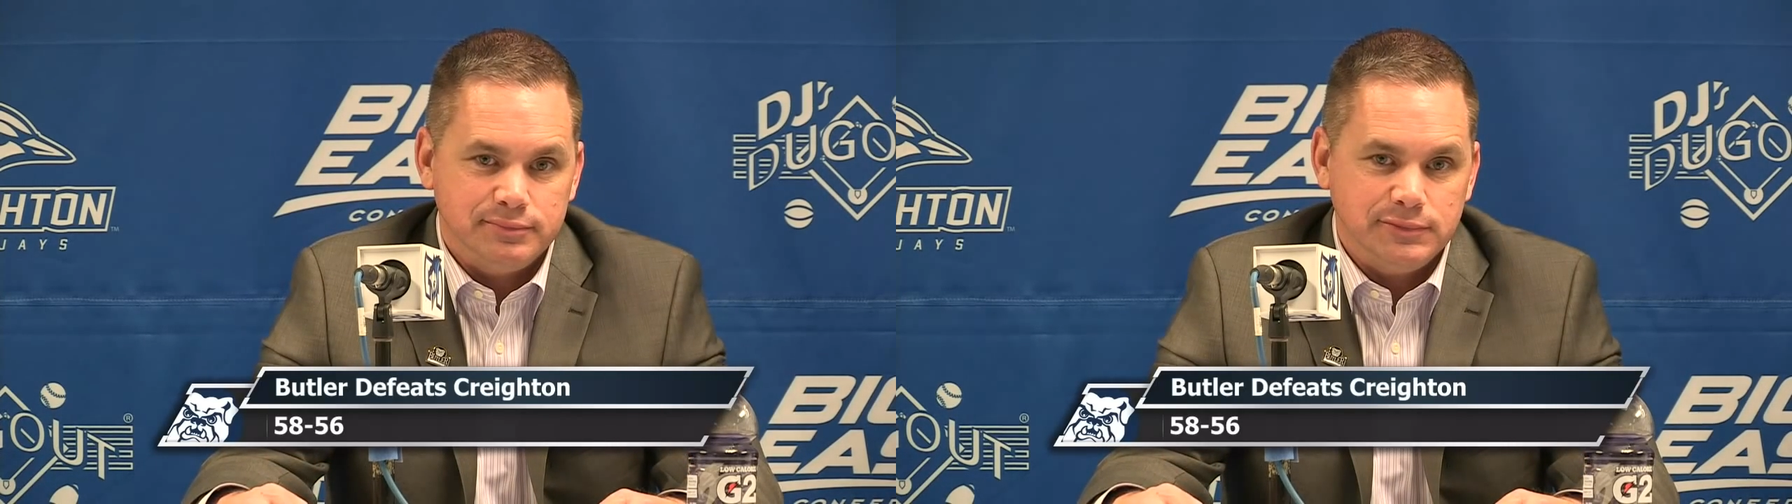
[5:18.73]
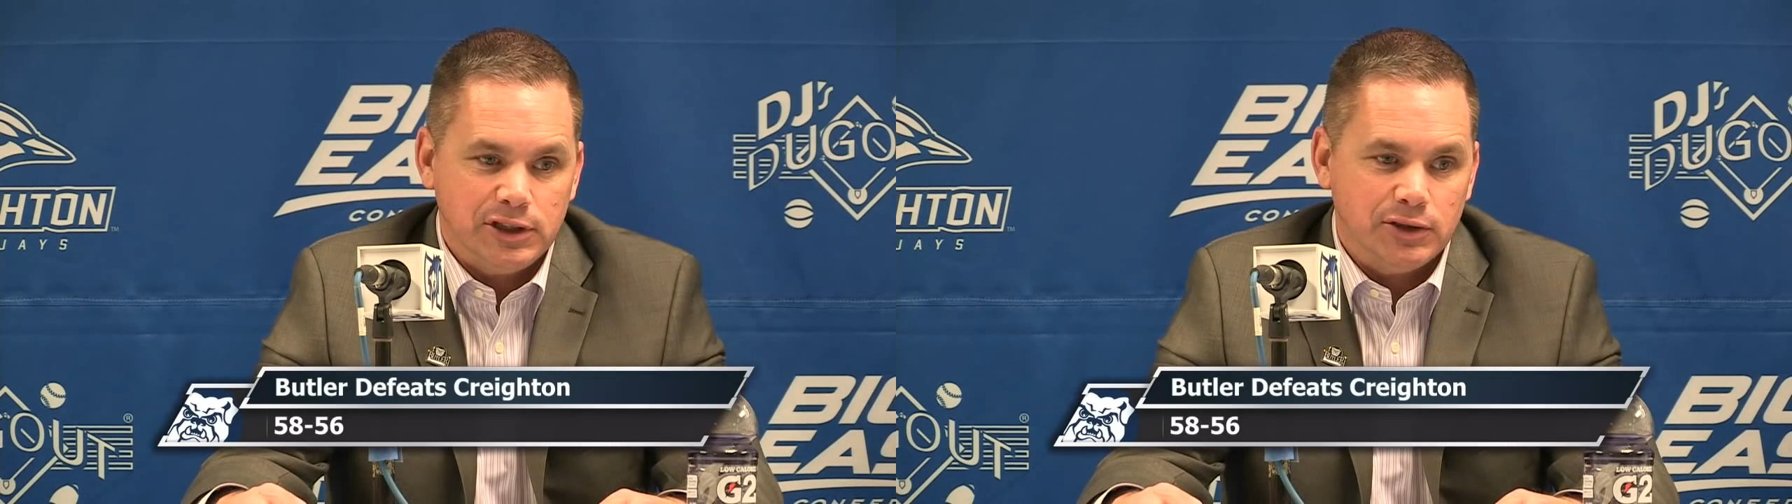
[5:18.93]

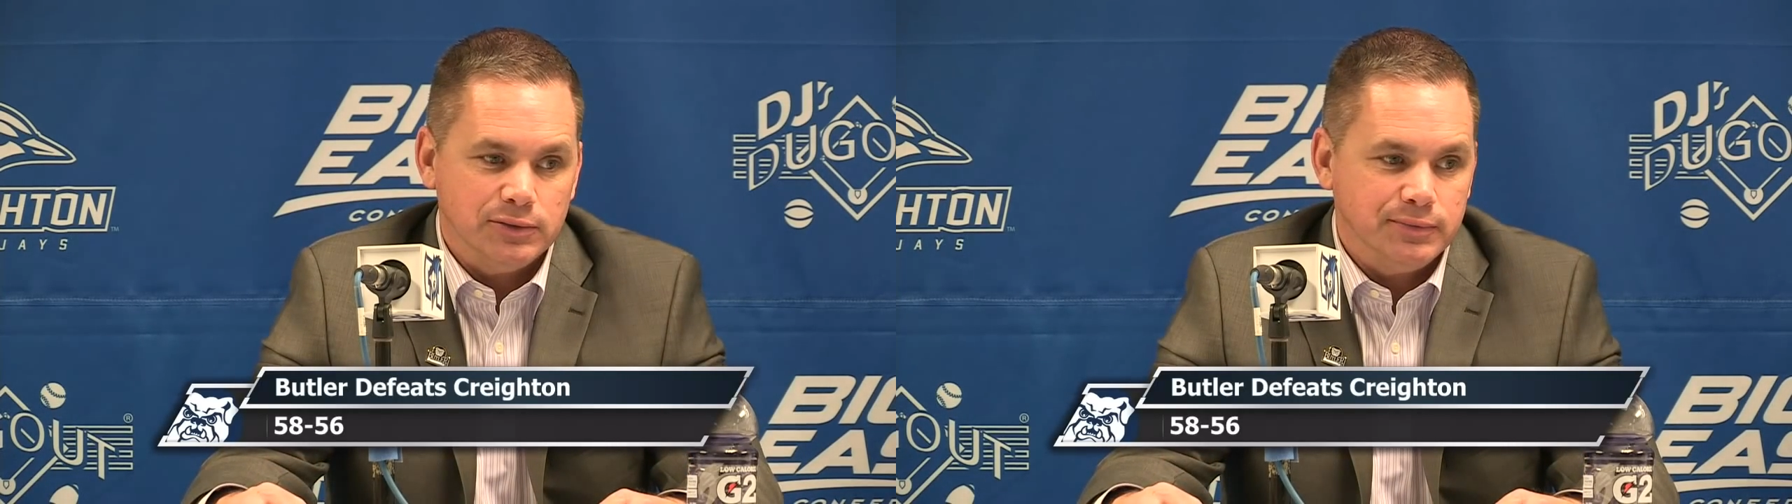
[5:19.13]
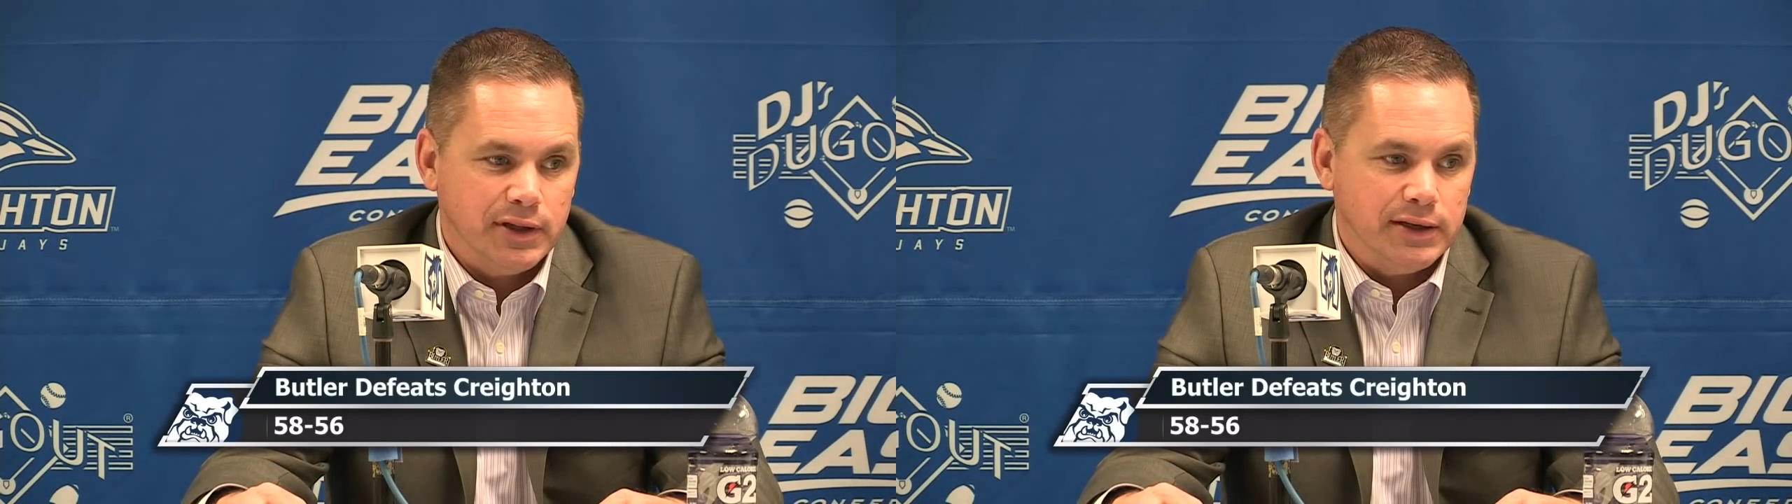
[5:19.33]
You know,
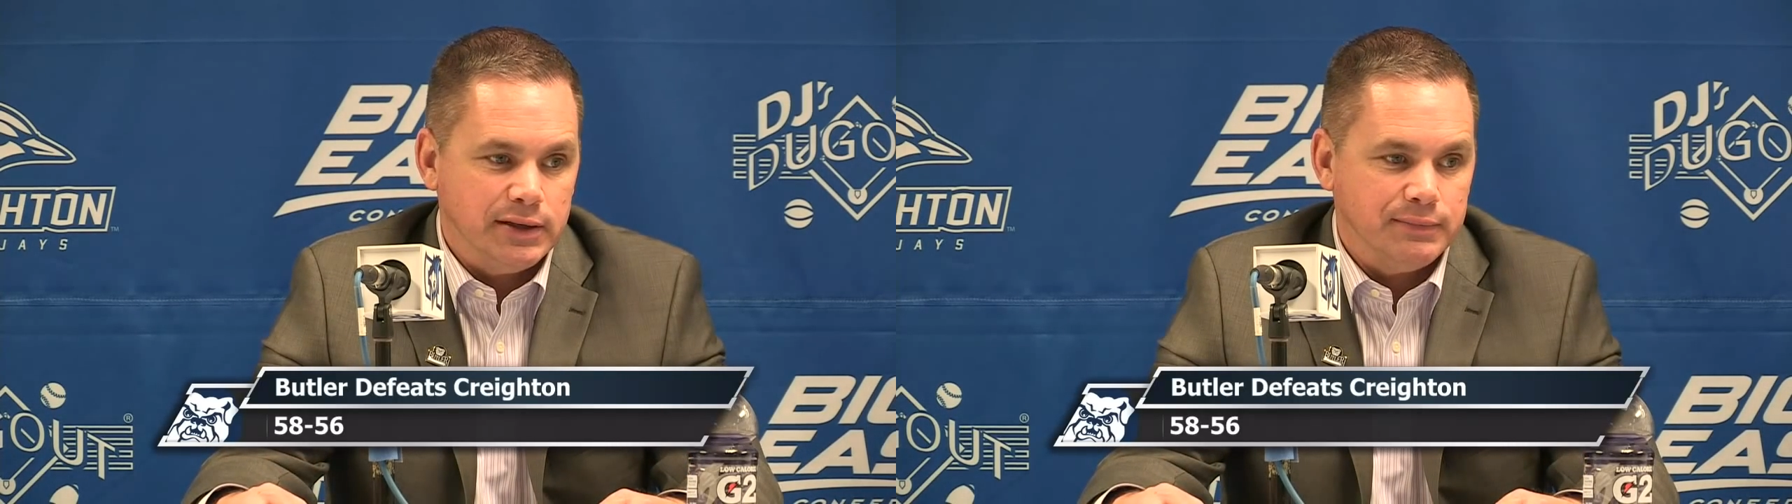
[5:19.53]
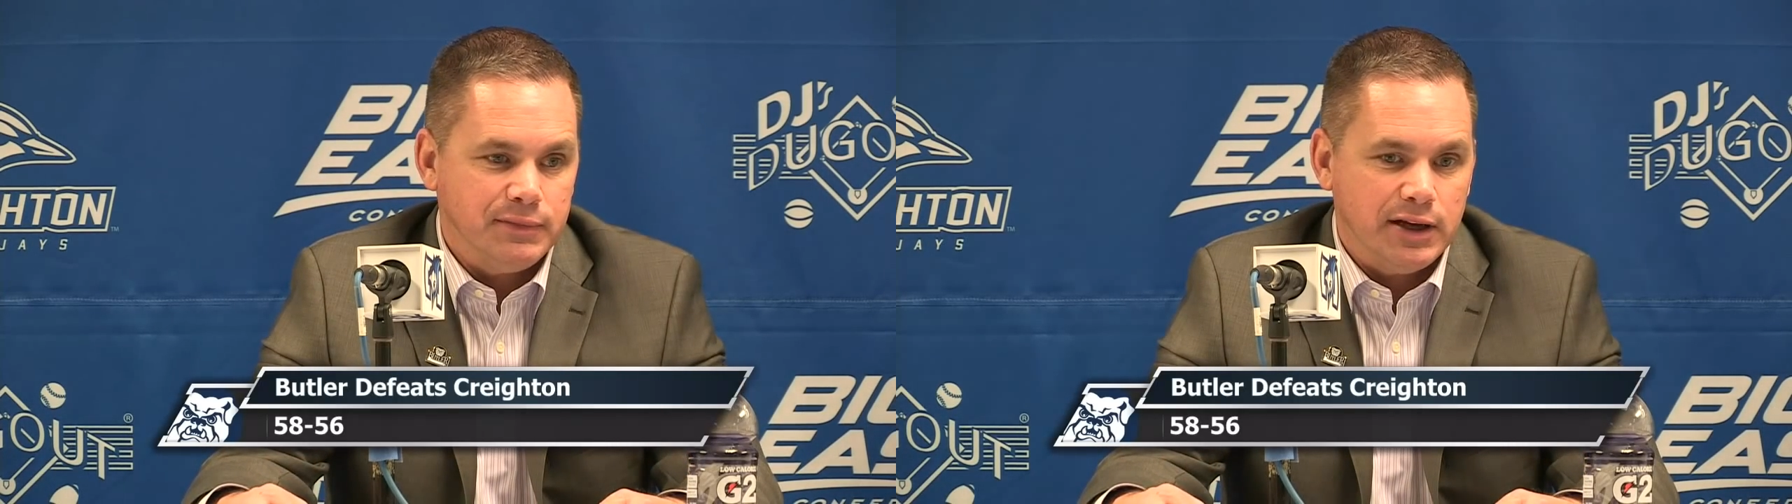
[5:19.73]

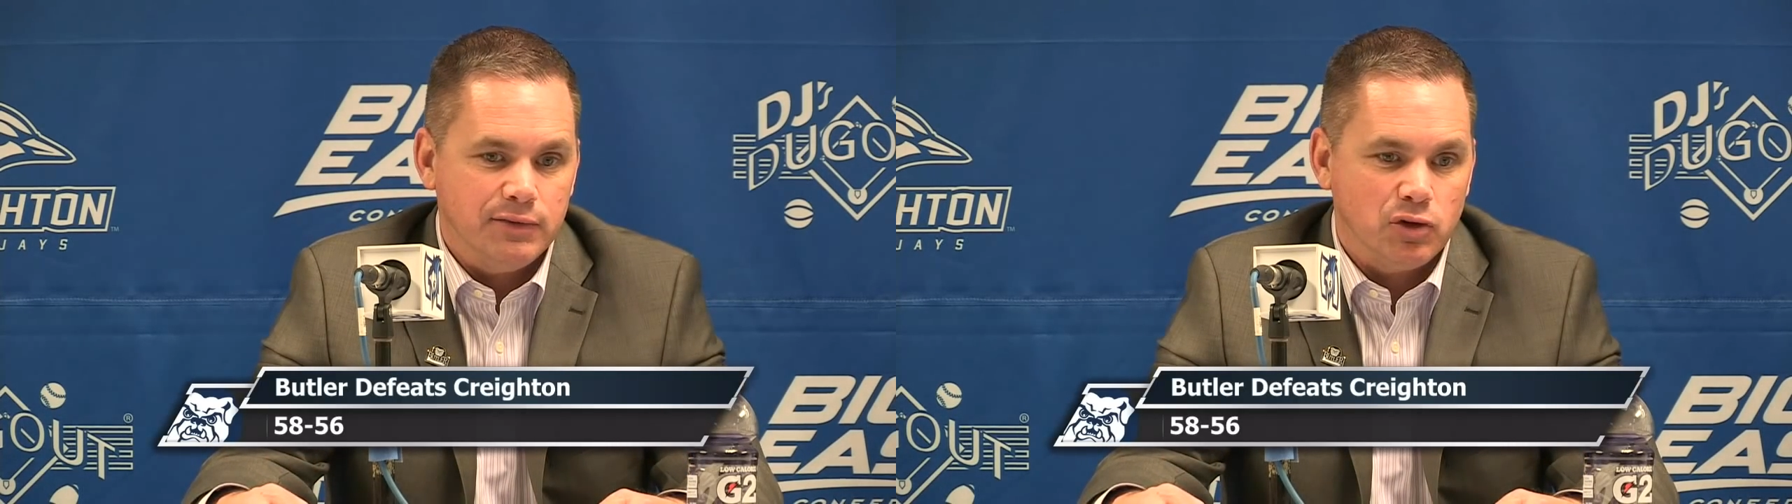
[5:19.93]
they they have